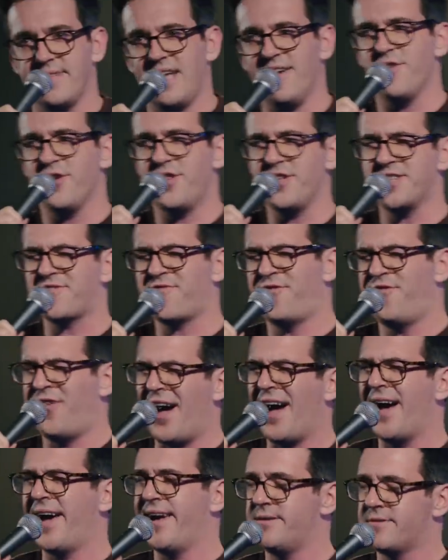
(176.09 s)
Everything's
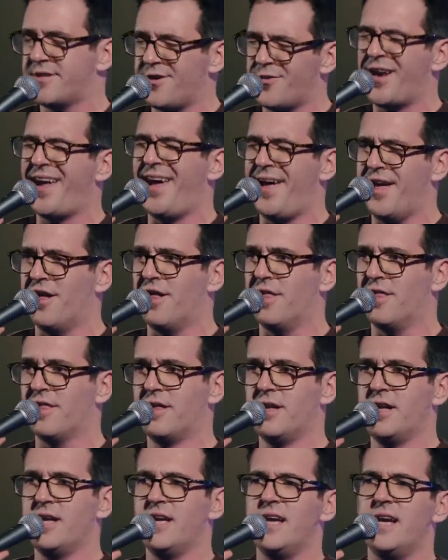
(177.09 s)
fine. Go to hell.
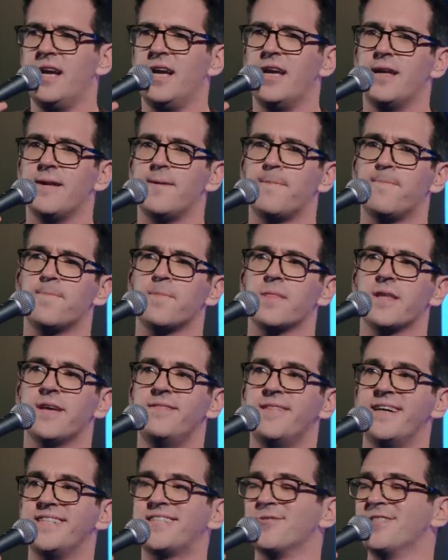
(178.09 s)

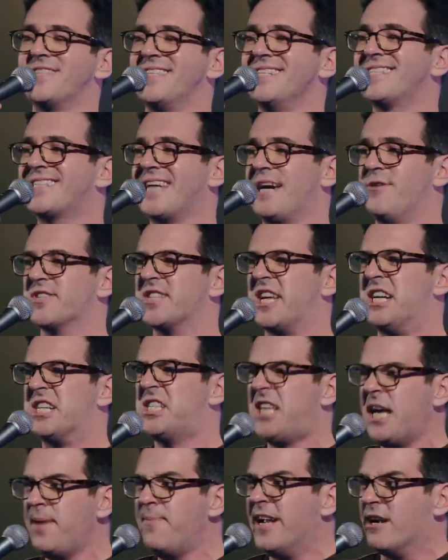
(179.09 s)
That's what this guy was
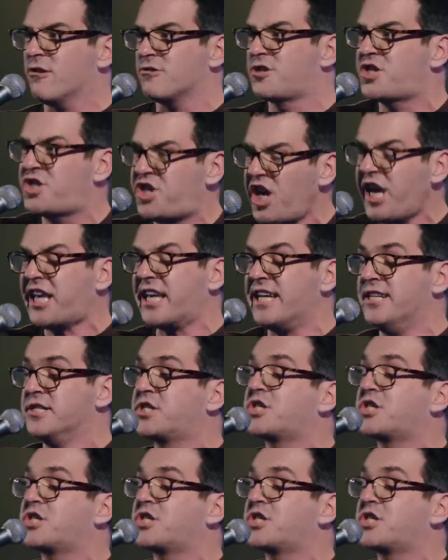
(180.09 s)
like. Give me your chicken.